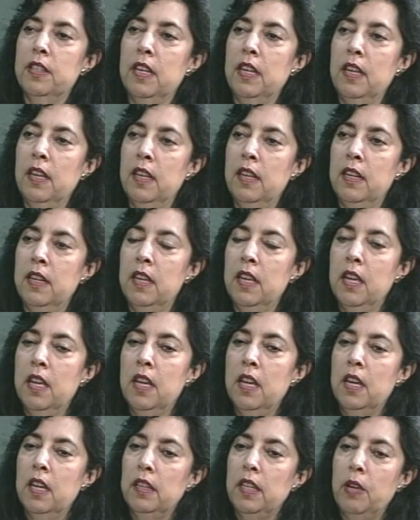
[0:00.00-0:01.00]
And
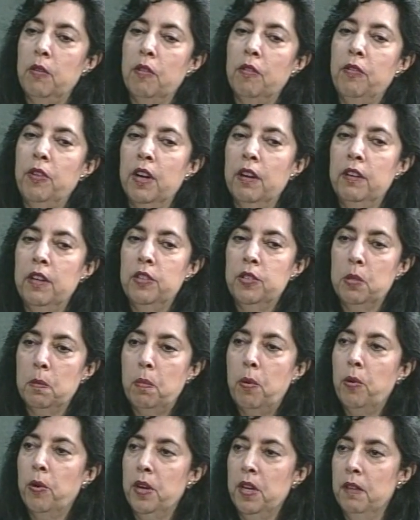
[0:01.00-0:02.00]
they were very
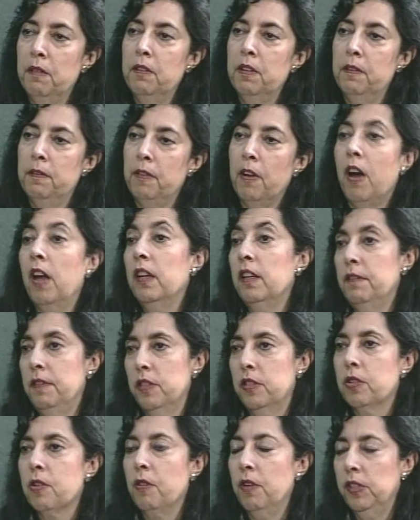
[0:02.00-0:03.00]
supportive of all of
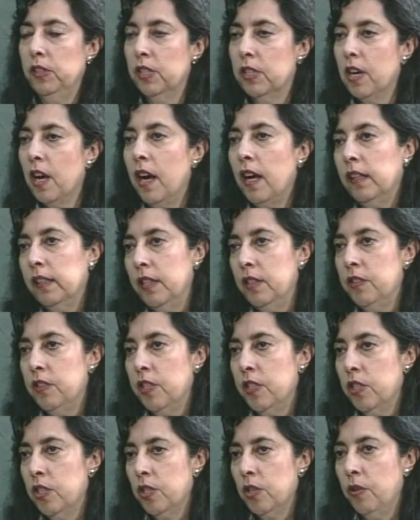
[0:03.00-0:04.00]
us going to college.
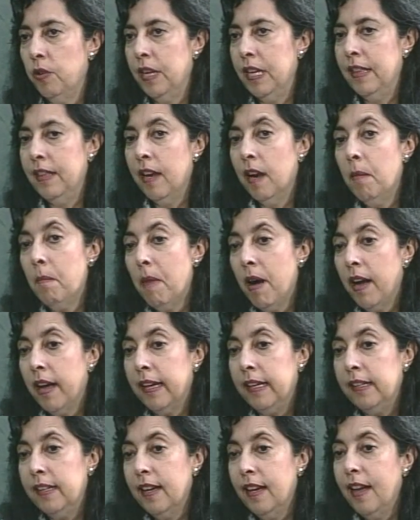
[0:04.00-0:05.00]
And so in their
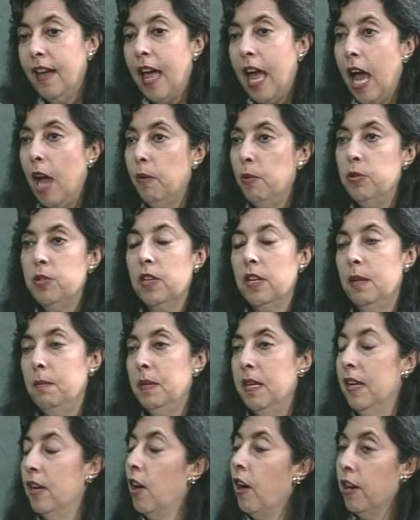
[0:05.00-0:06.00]
mind, I was going to be
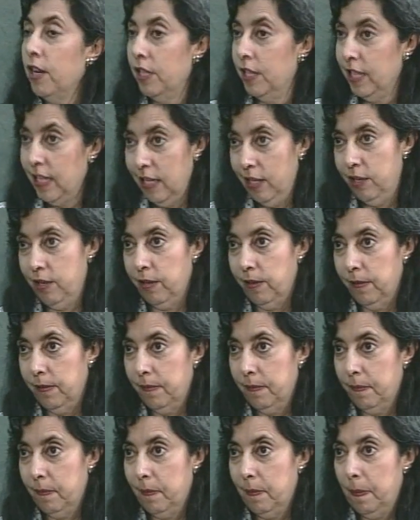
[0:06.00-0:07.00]
an art teacher.
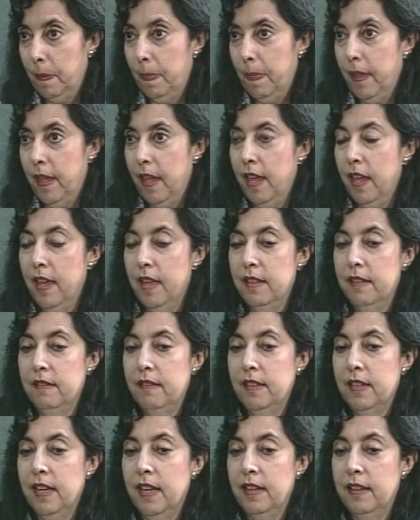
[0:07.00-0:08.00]

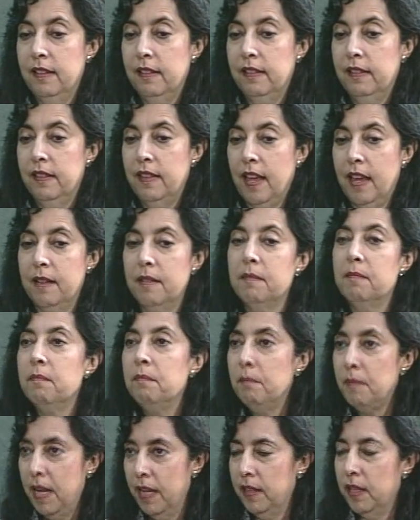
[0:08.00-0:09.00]
And that
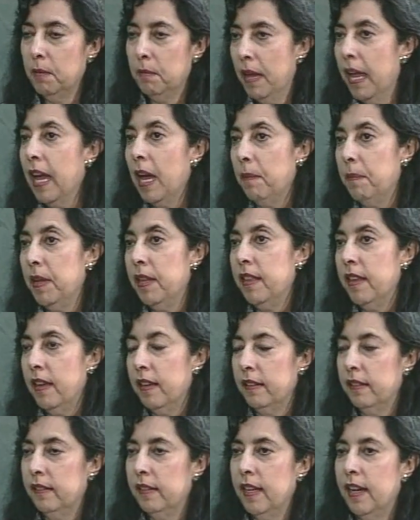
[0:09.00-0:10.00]
made them happy that
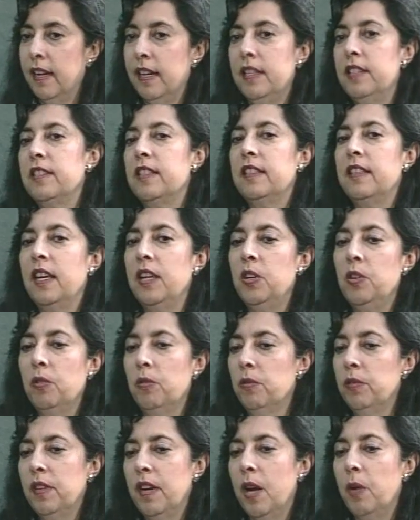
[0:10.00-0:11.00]
at least they
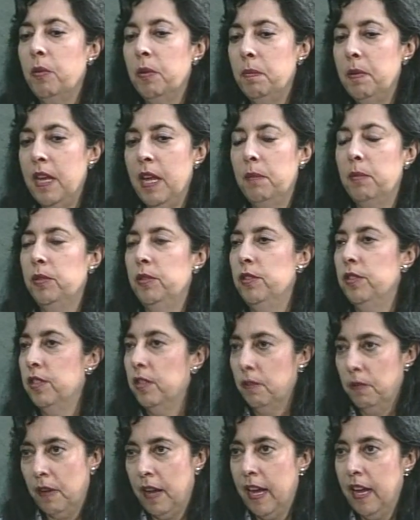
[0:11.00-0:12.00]
knew that I would be able to
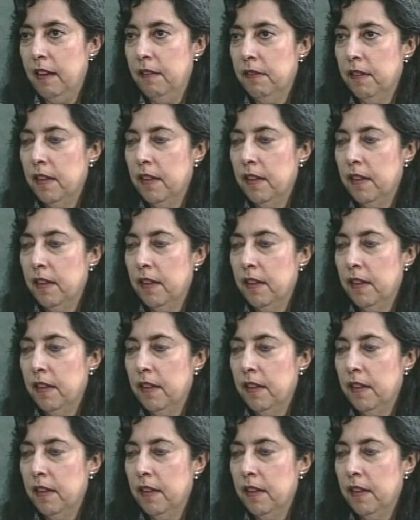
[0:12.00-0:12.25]
survive